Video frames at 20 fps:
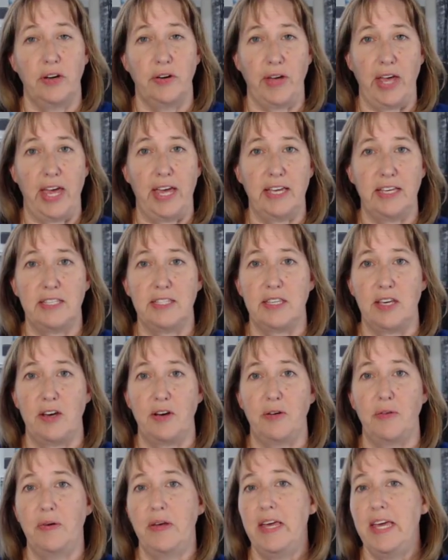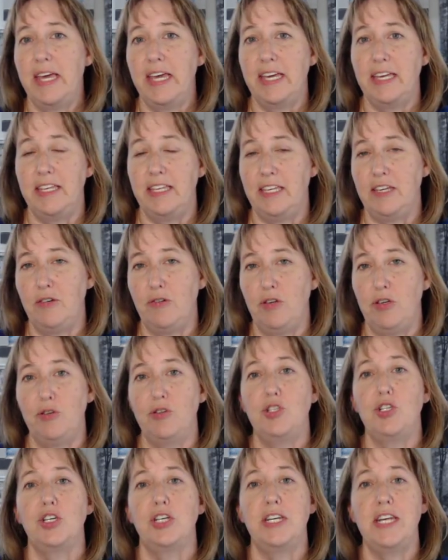Okay, so you
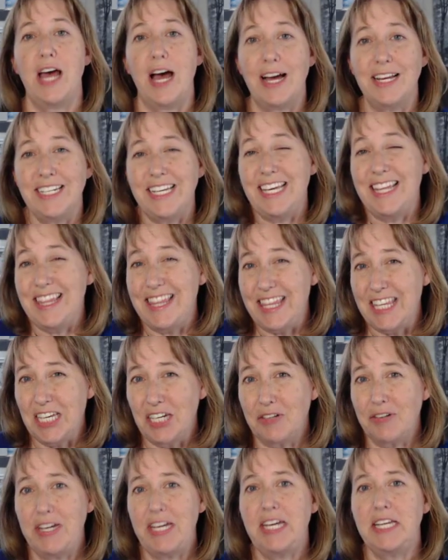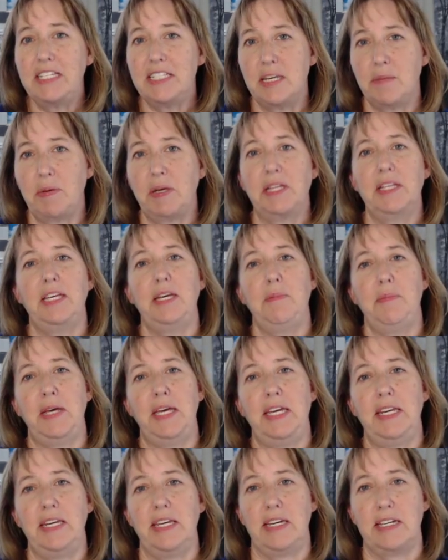should not, in theory, typically
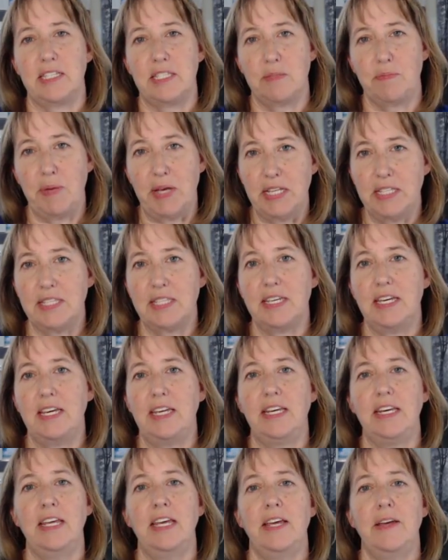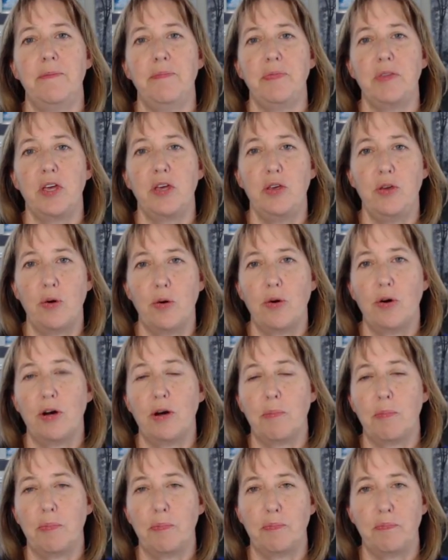being expensing
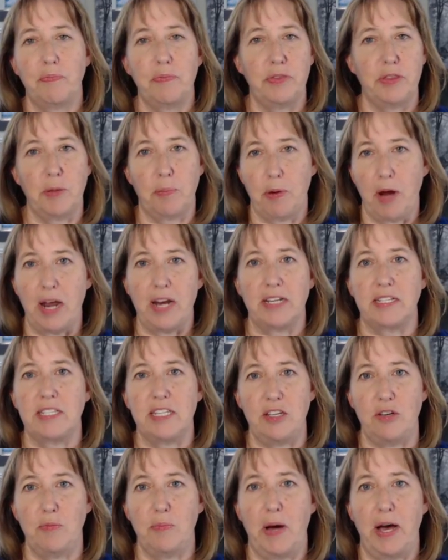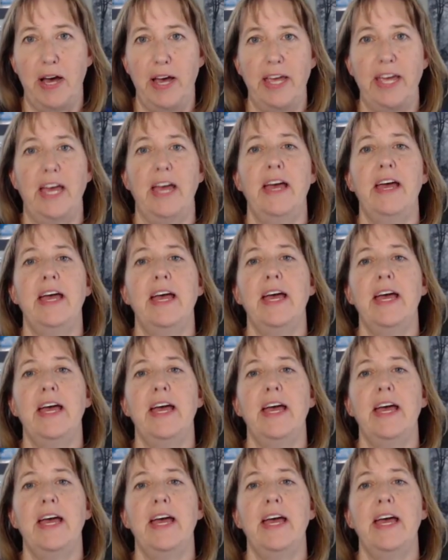the products that you buy